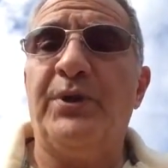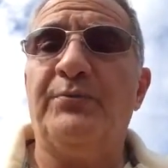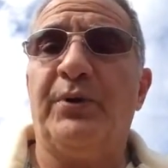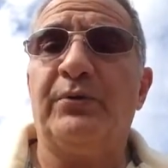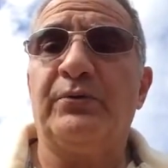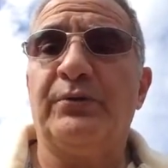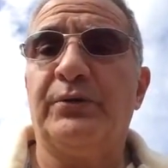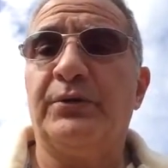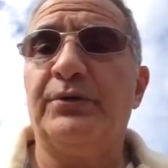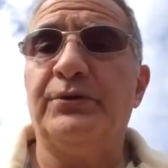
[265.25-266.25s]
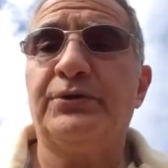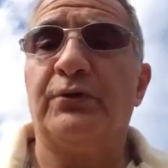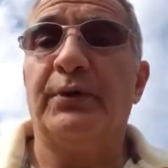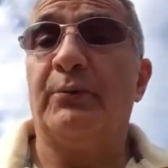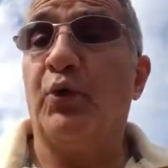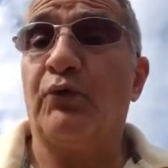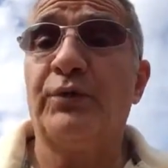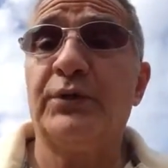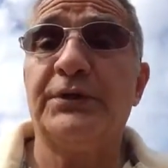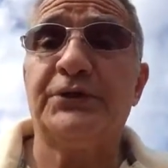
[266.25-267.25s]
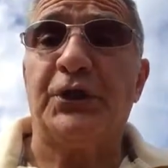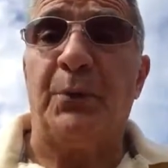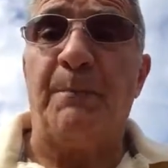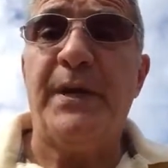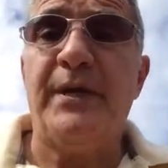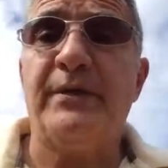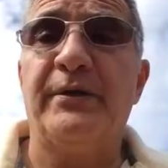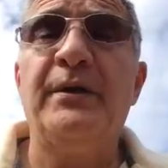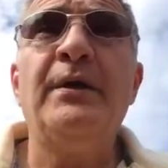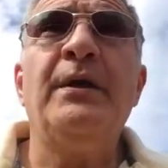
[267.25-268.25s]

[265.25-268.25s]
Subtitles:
people learn the Kyusho in a more realistic manner.